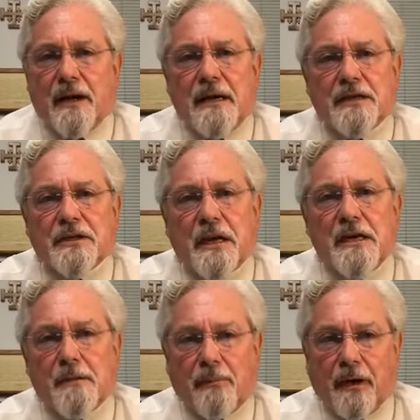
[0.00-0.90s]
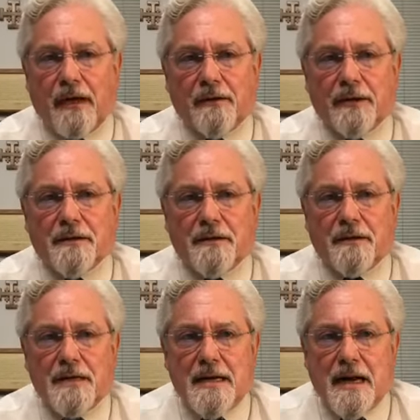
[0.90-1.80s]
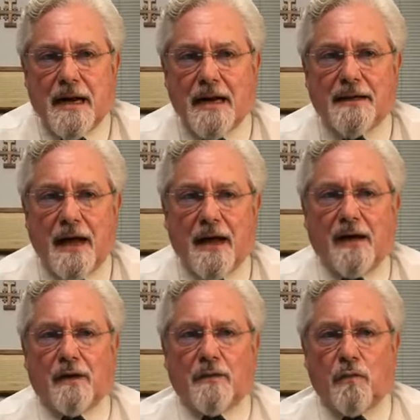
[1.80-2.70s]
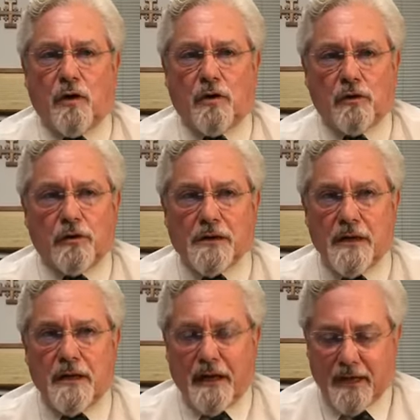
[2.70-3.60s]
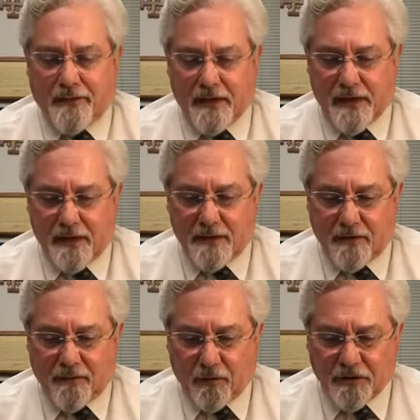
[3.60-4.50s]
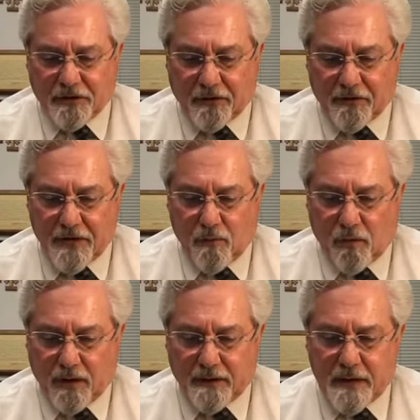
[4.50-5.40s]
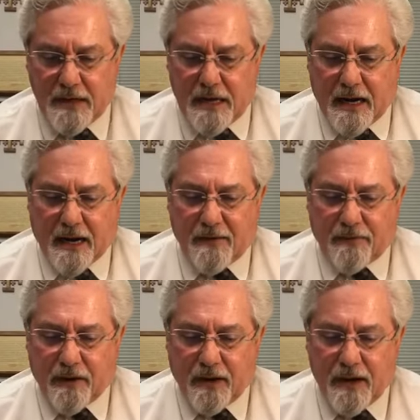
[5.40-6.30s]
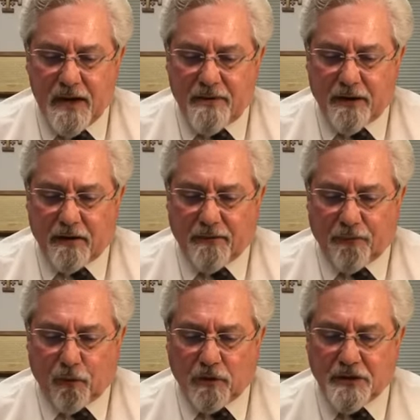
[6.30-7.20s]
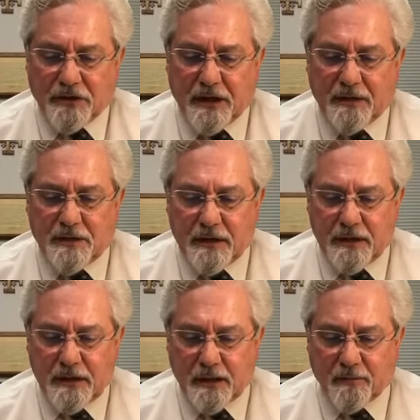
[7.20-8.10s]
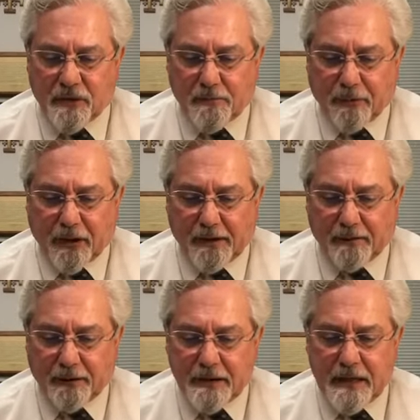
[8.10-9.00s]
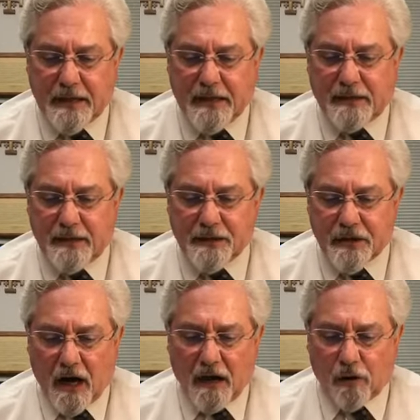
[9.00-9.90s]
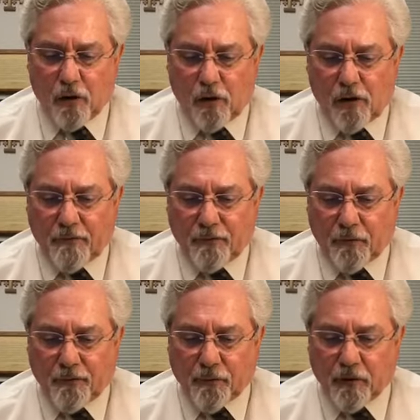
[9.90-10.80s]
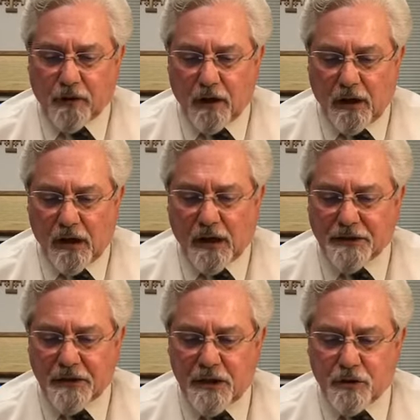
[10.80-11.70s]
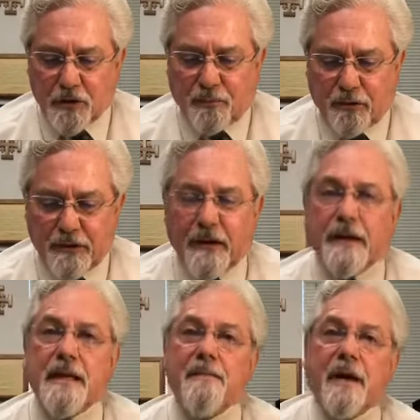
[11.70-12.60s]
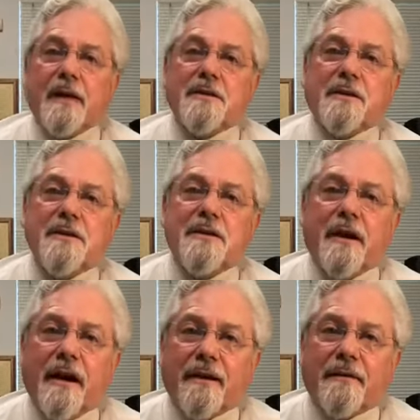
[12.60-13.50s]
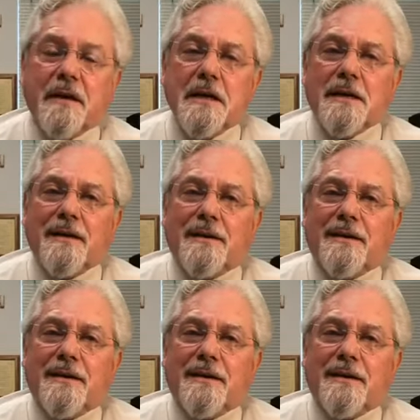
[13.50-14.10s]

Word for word: and they say to Pilate, and now we're looking at the end of verse 31. And they therefore said to him, to Pilate, It is not lawful for us to put any man to death.